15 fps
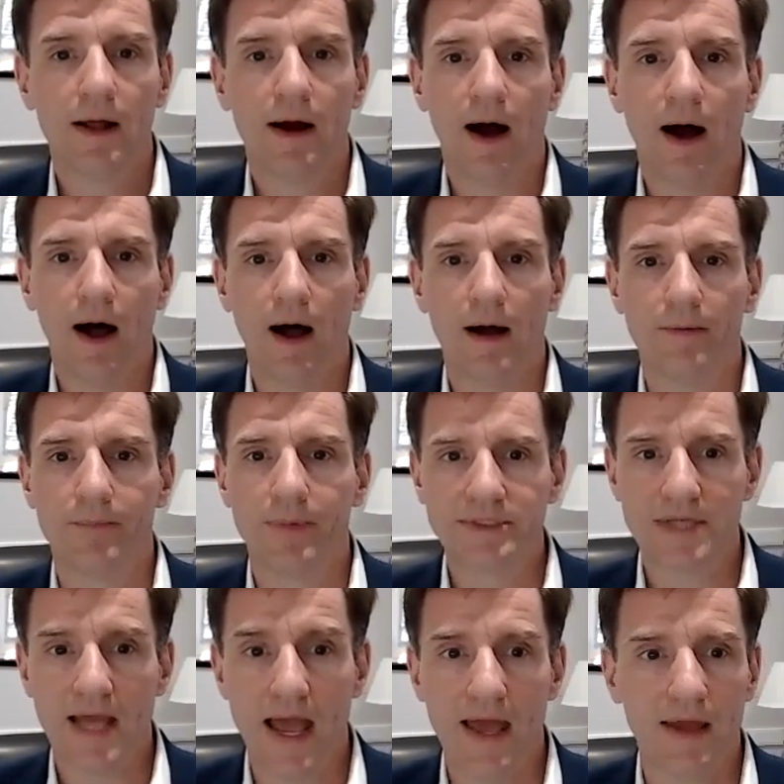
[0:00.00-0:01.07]
but
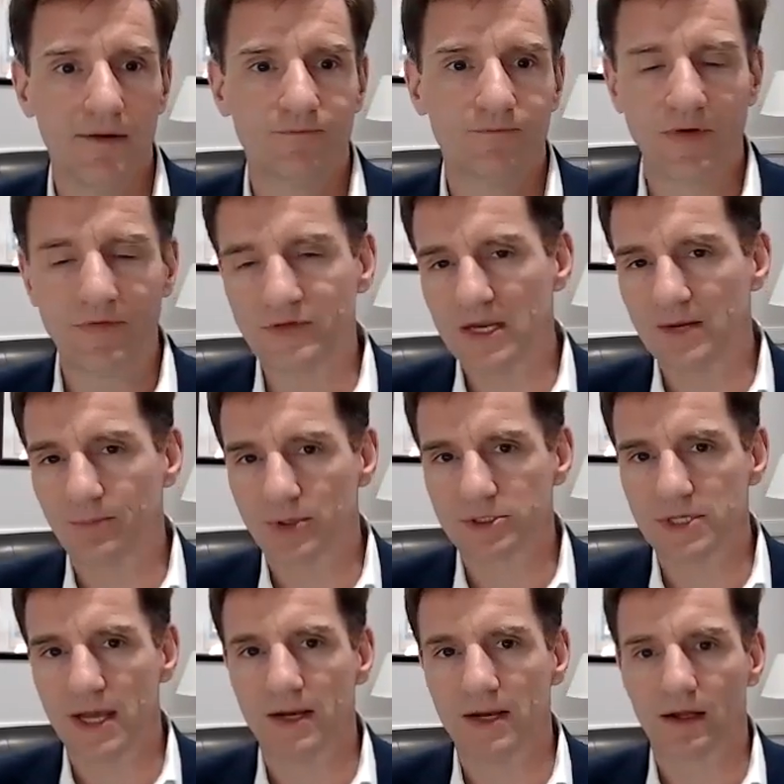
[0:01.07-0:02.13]
10,
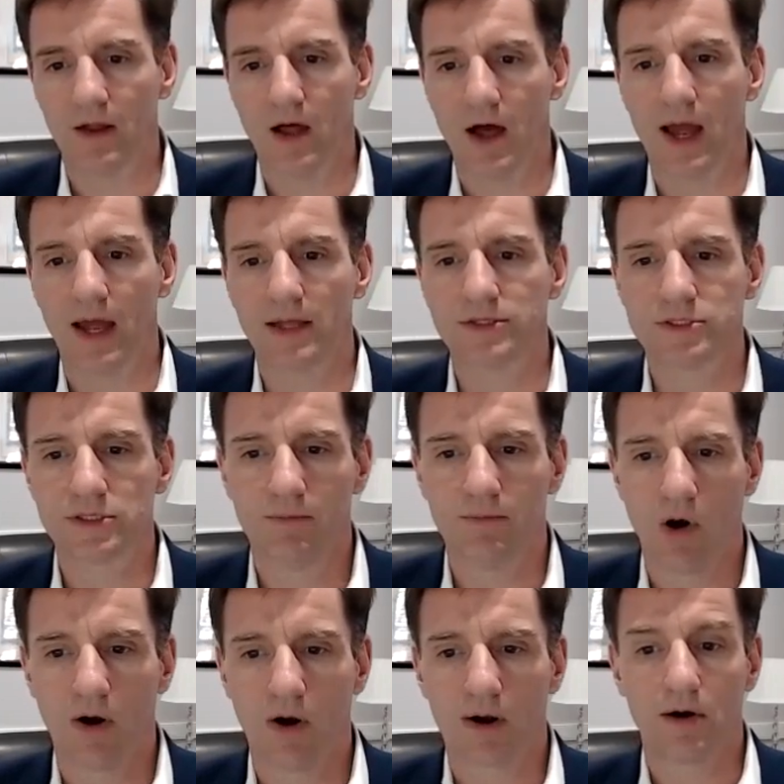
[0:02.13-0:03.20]
15% declines in the
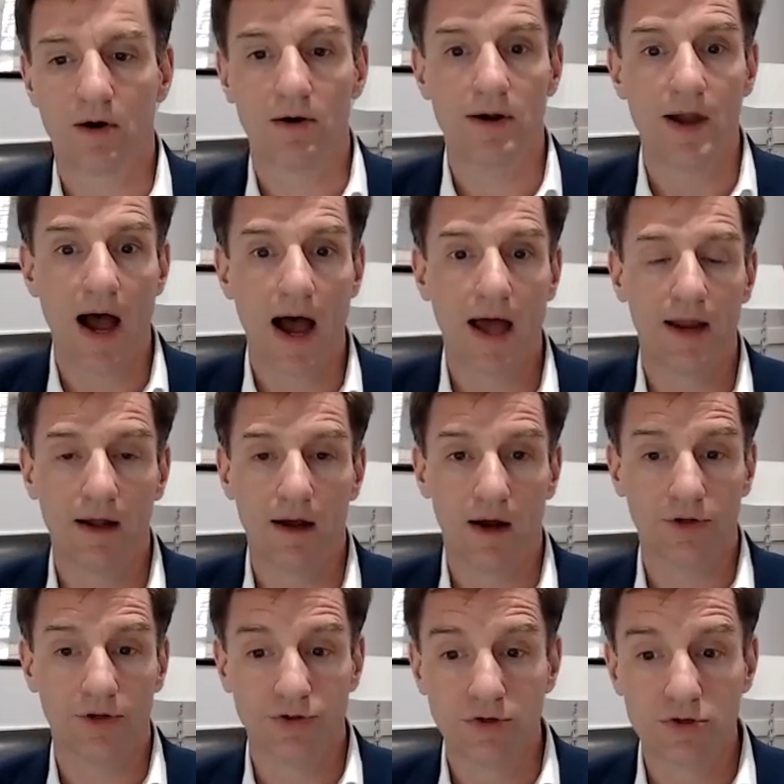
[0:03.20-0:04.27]
market are not
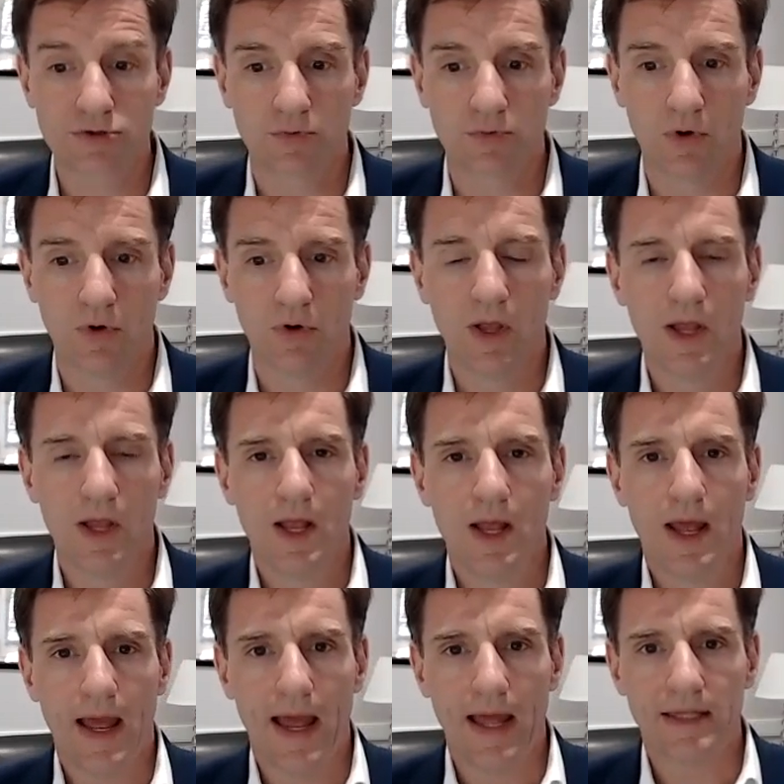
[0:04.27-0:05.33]
unusual.
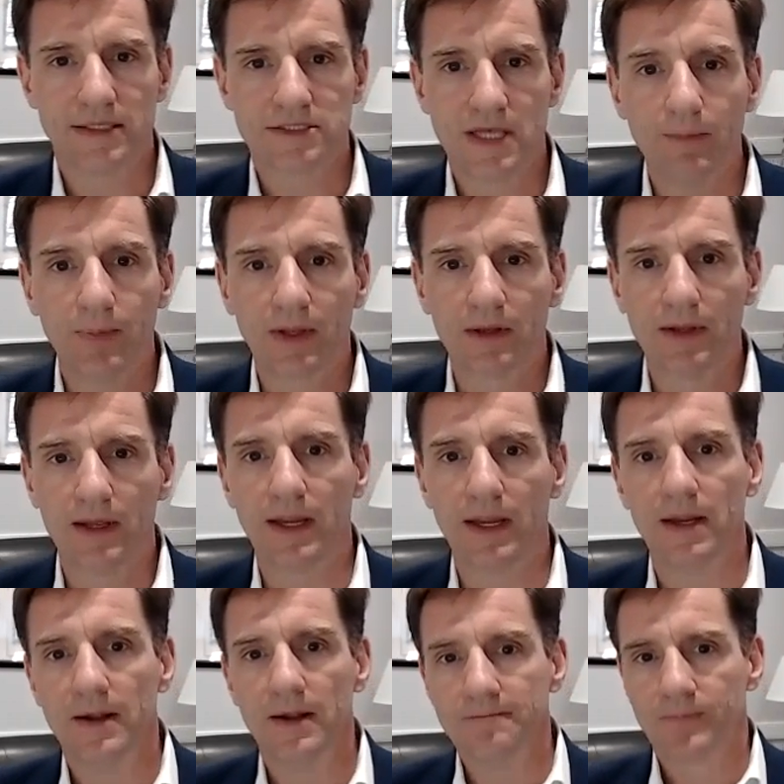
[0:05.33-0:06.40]
And
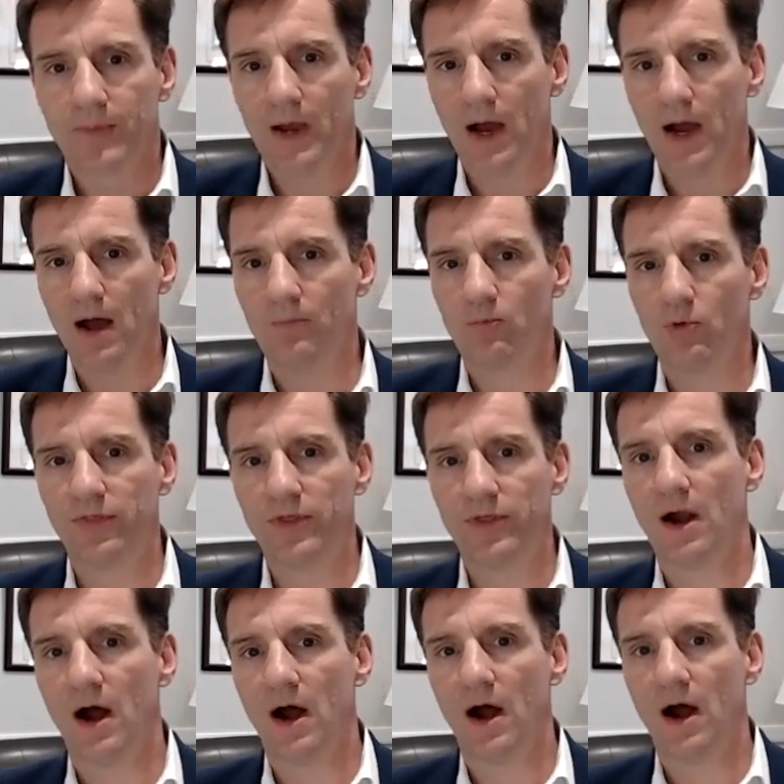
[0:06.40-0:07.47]
typically, within
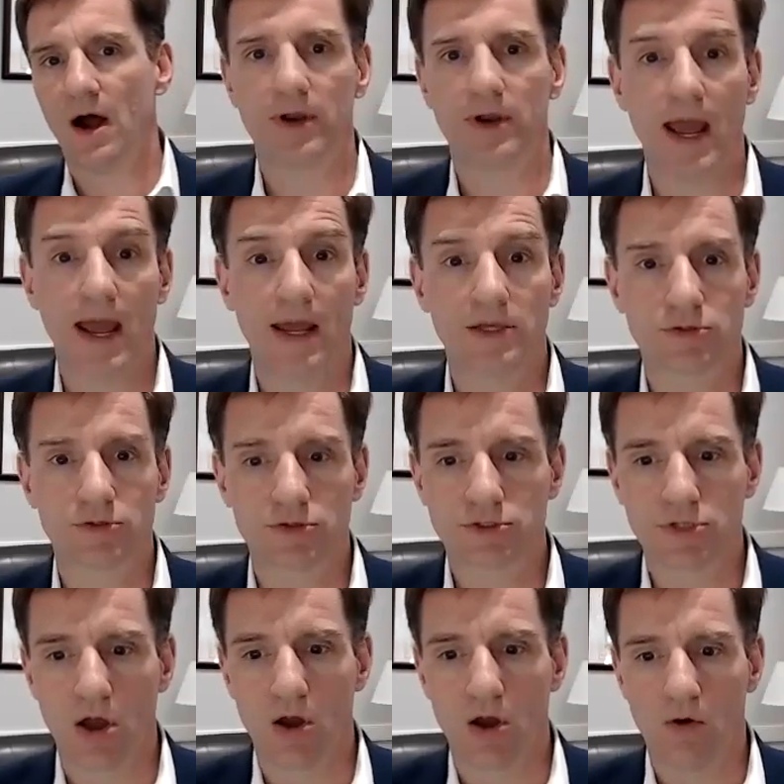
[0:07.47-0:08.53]
100 days or
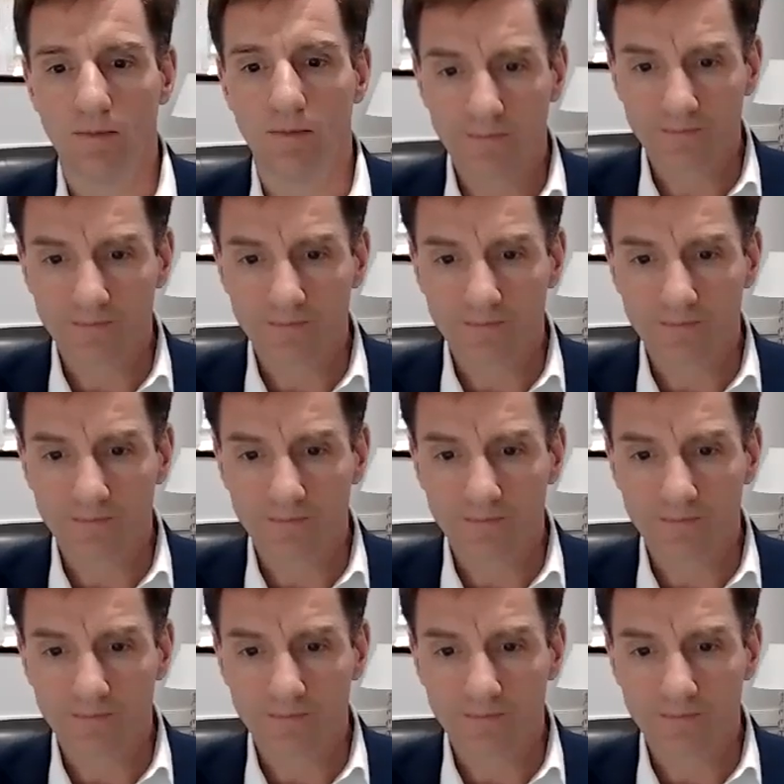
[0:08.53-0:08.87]
so,